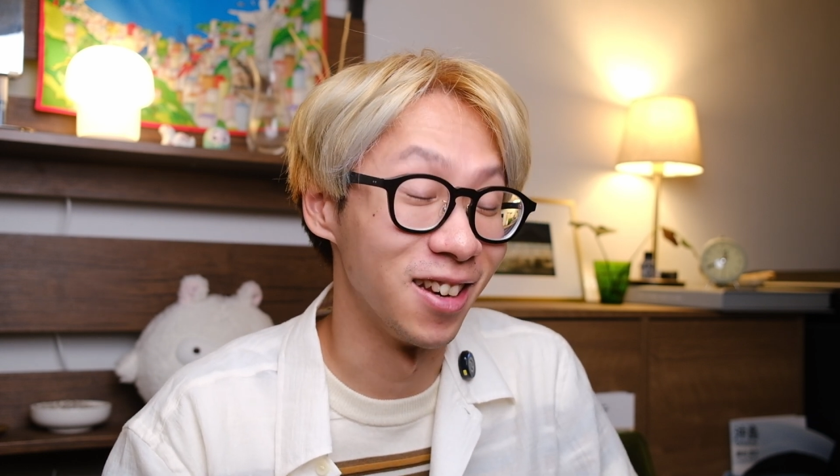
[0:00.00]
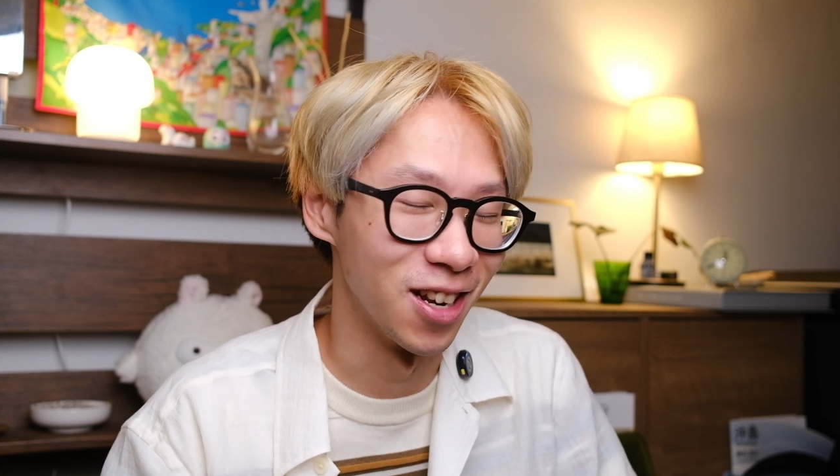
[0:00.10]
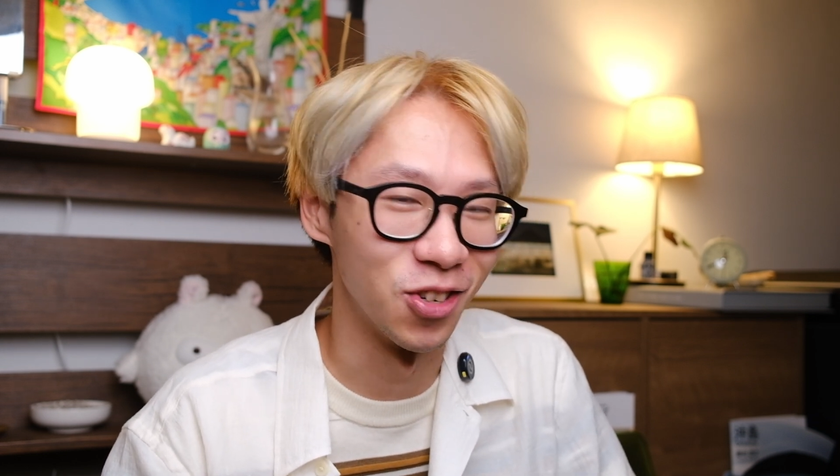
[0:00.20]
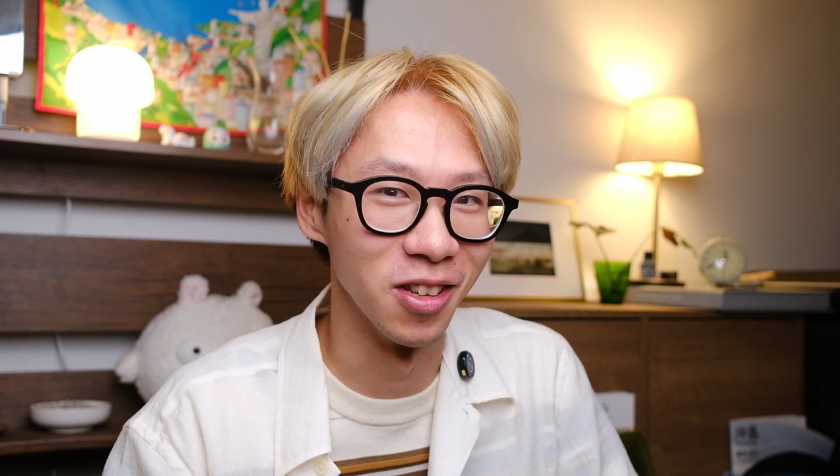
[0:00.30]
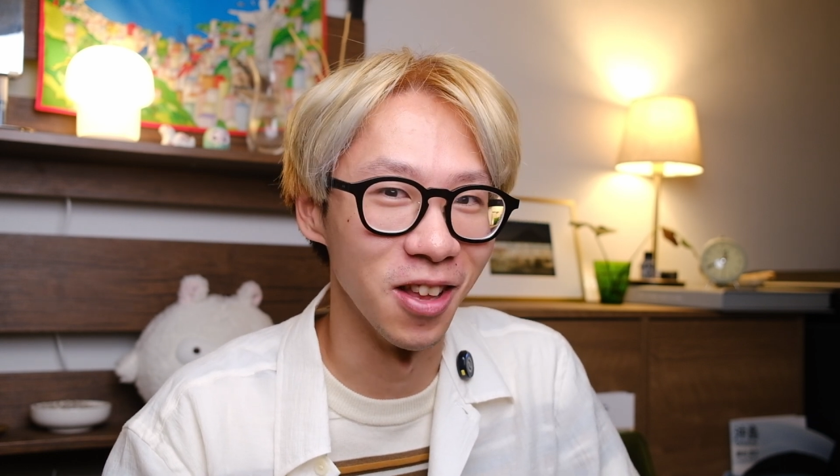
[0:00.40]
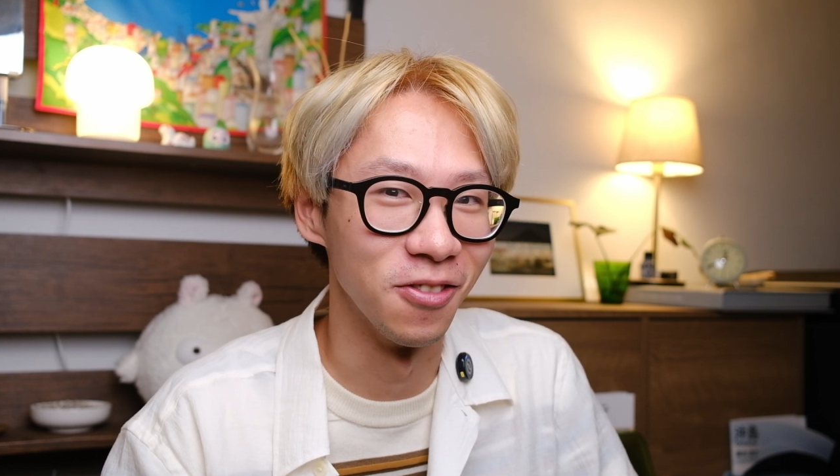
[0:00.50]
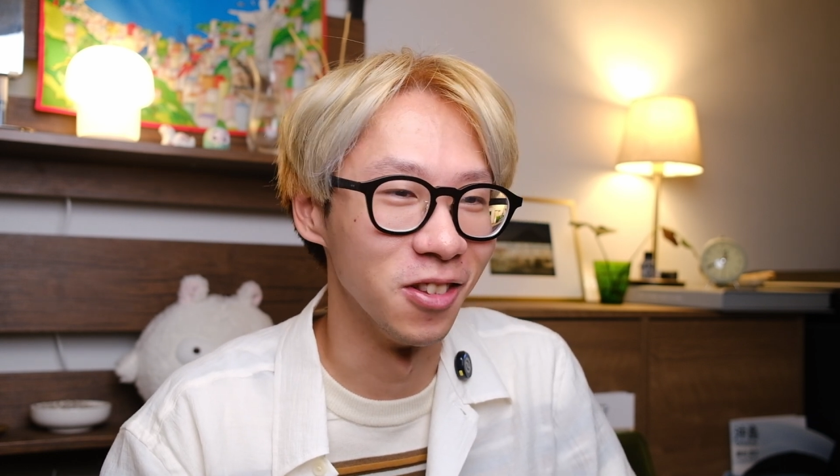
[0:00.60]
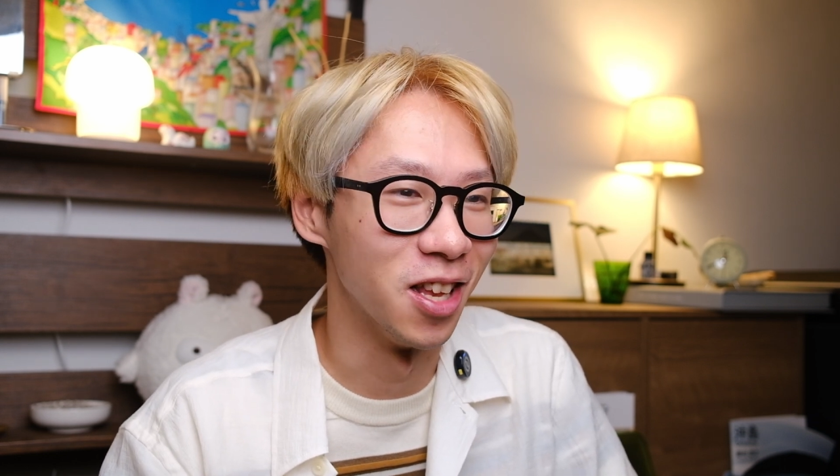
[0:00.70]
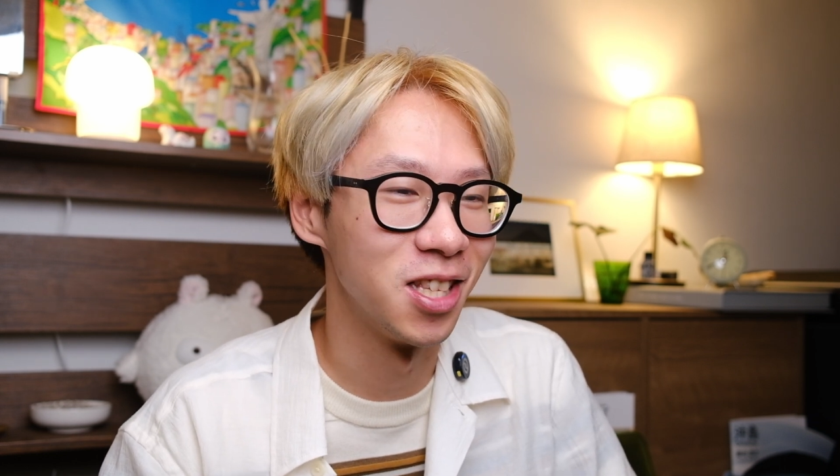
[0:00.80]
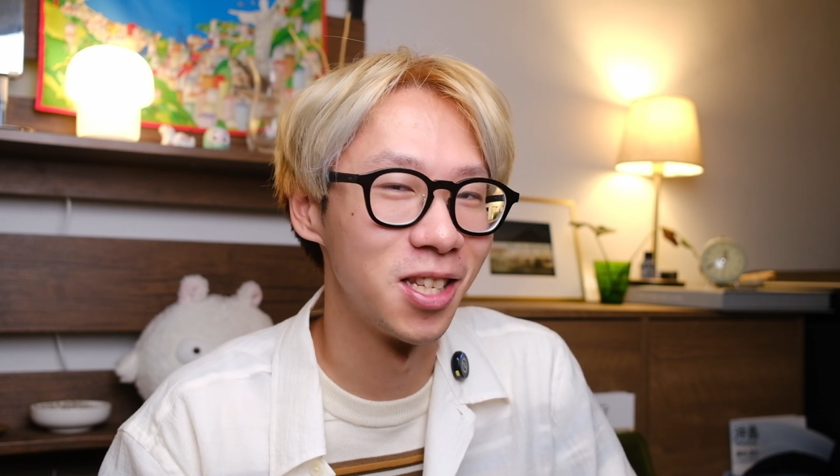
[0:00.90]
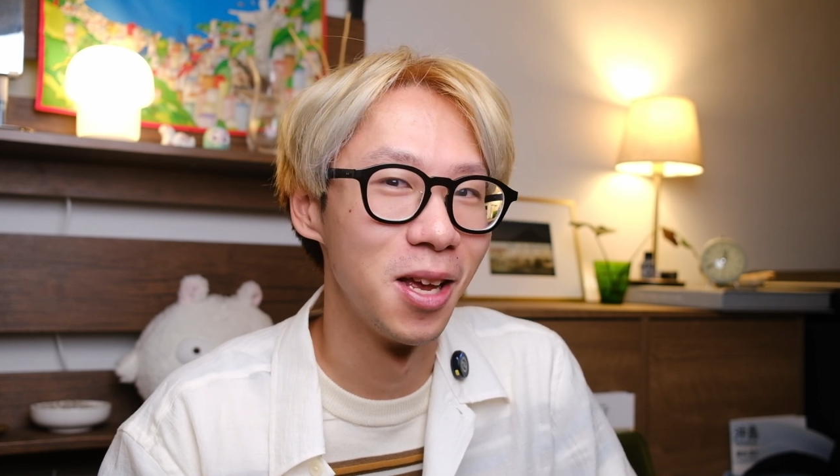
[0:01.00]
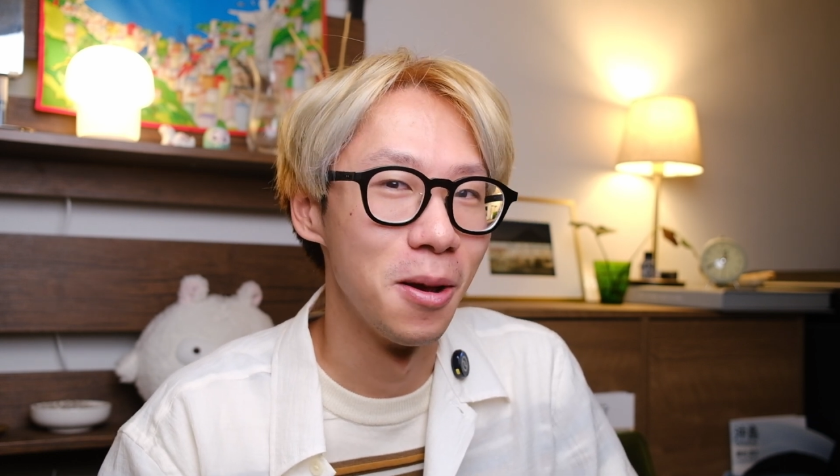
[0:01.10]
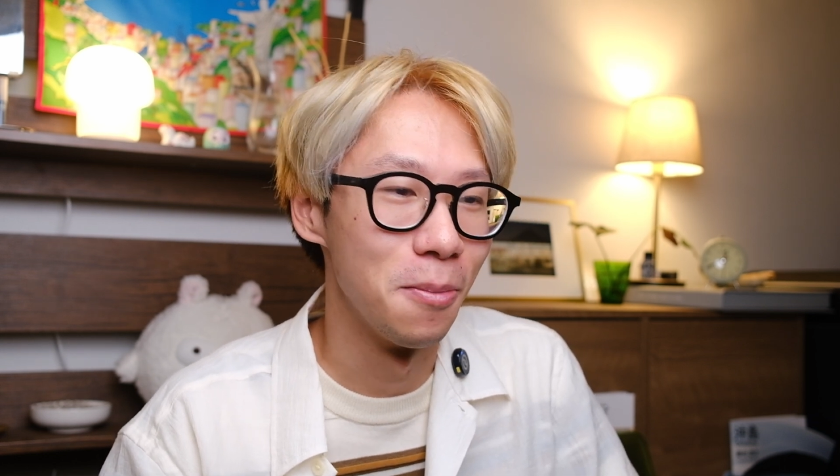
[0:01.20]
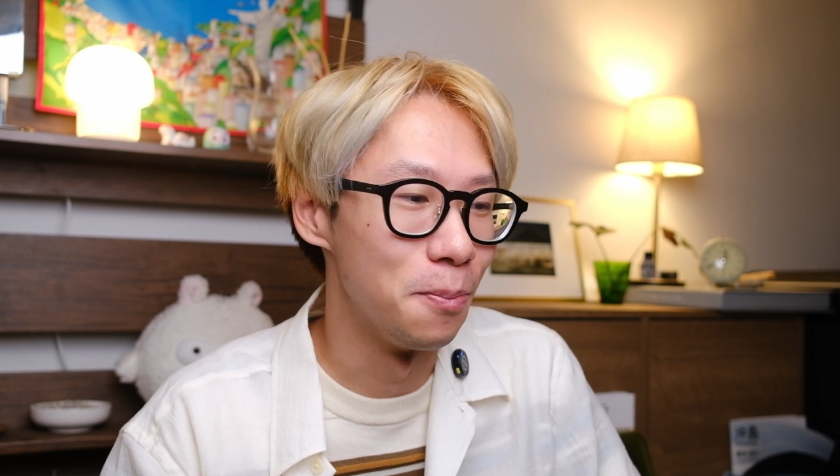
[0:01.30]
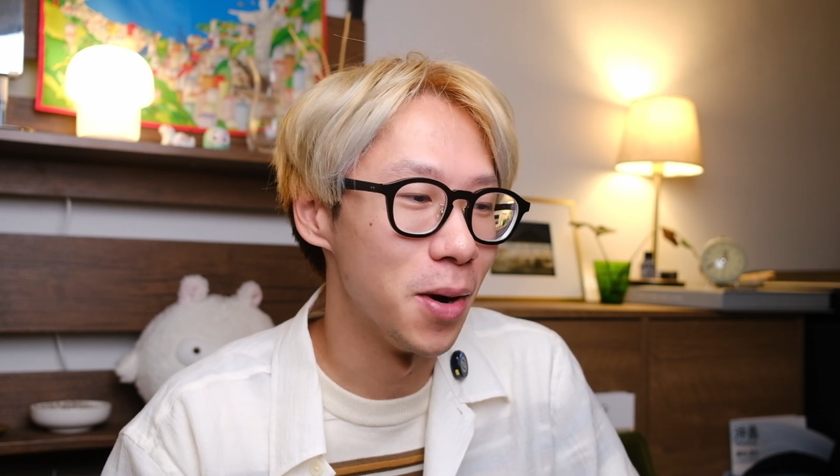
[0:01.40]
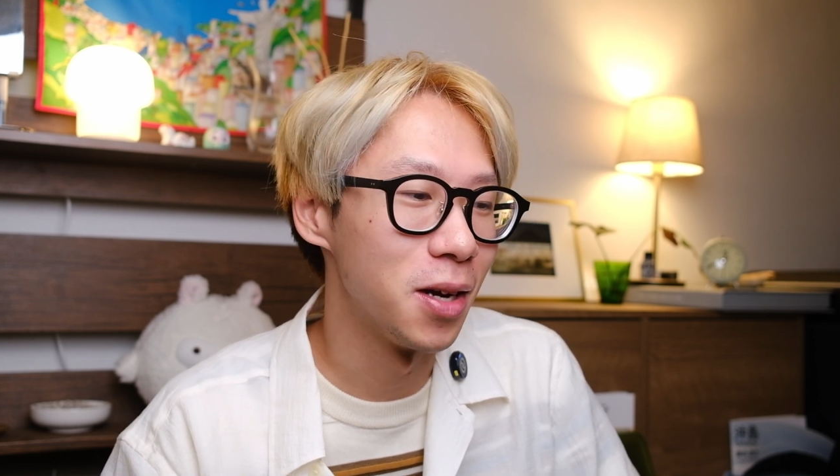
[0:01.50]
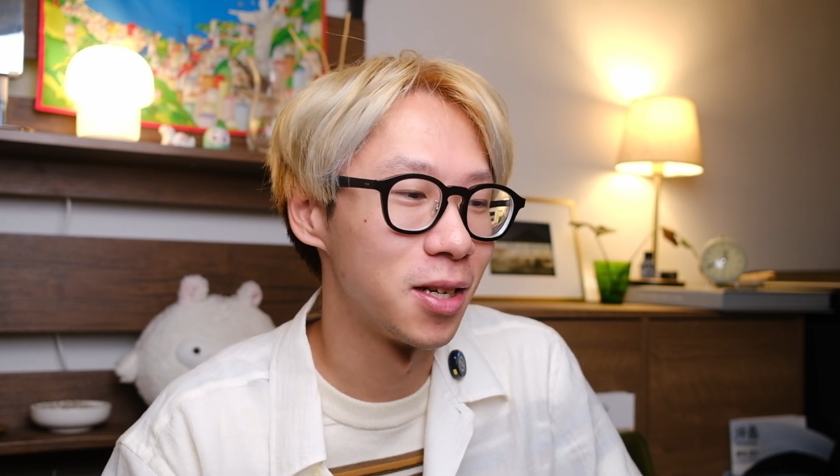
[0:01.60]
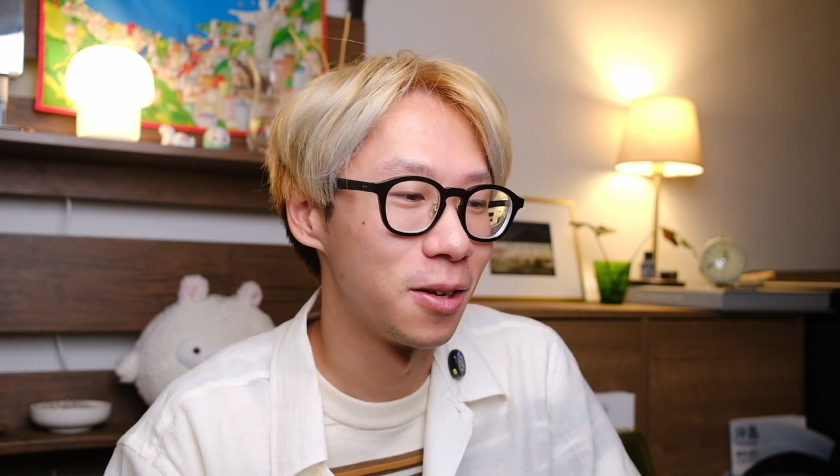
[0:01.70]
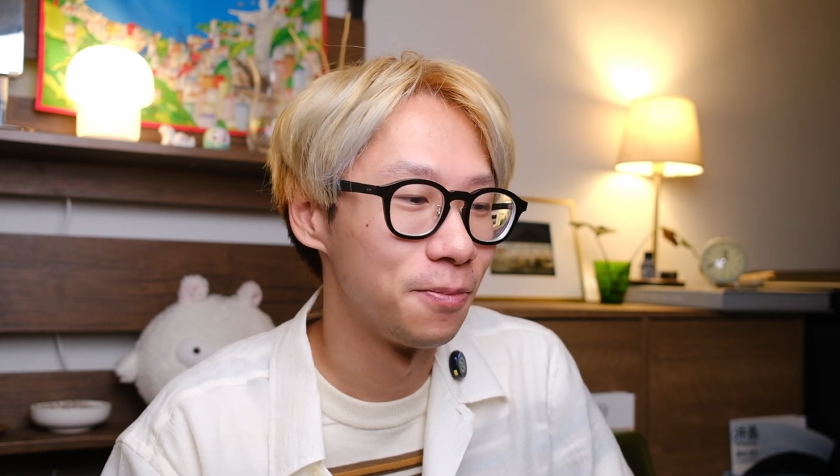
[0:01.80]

entry-level lens. But